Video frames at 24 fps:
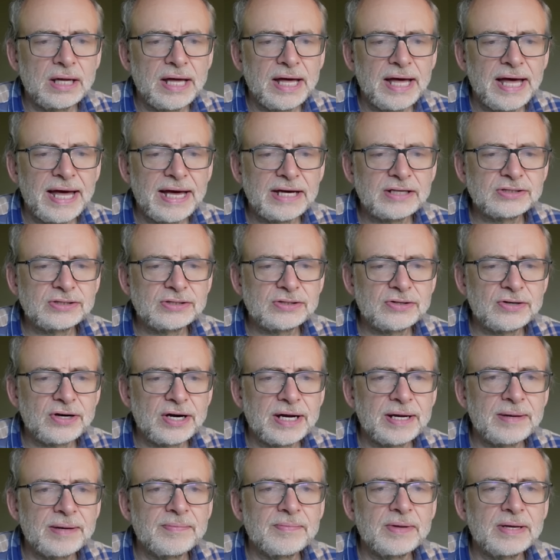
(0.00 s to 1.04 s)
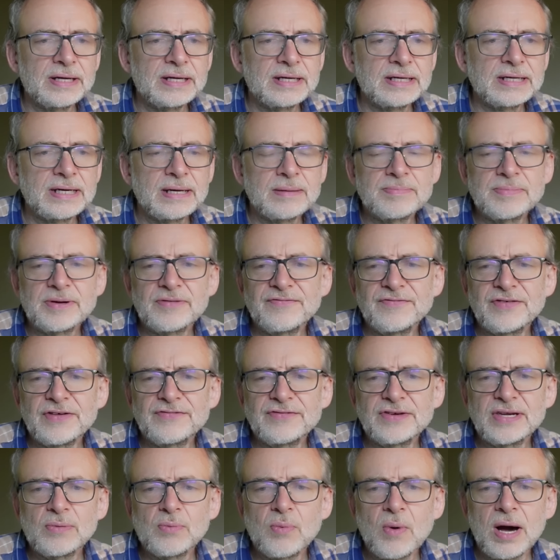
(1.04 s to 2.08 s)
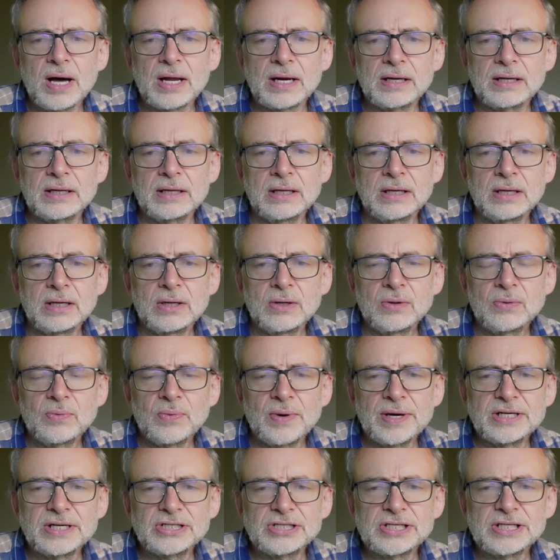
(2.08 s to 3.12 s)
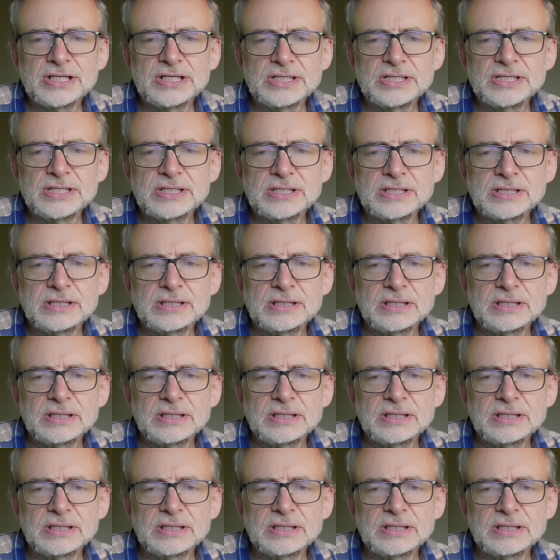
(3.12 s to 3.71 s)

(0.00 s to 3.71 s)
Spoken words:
hexagram number 51, which is